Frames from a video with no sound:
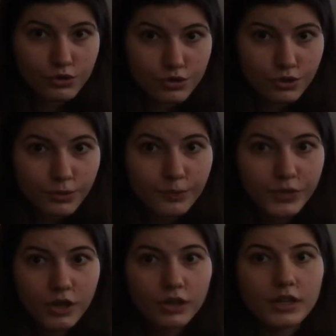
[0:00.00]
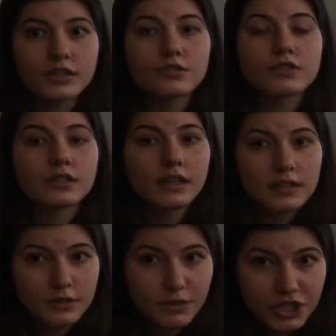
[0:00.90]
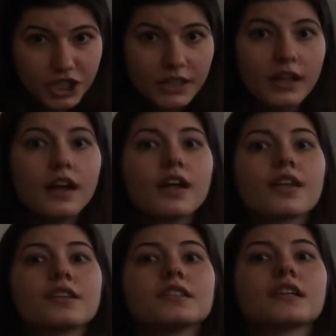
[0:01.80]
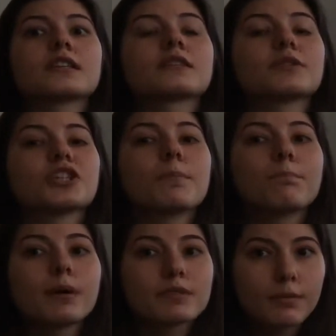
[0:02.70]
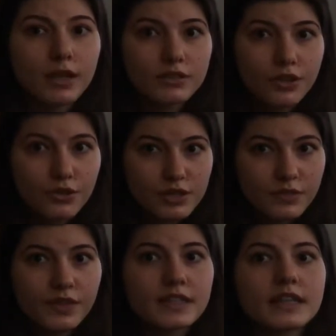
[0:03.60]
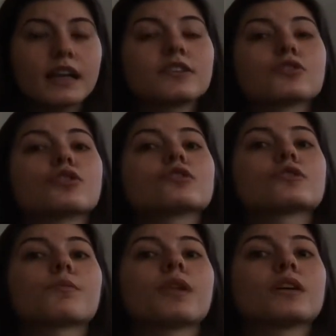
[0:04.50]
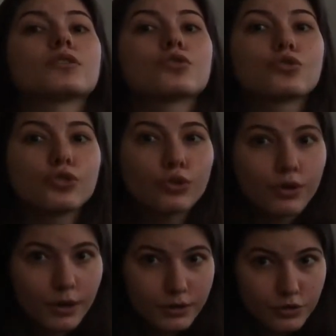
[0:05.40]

tube connected to the dialysis machine. The dialysis machine pumps the blood through the filter and returns the blood to your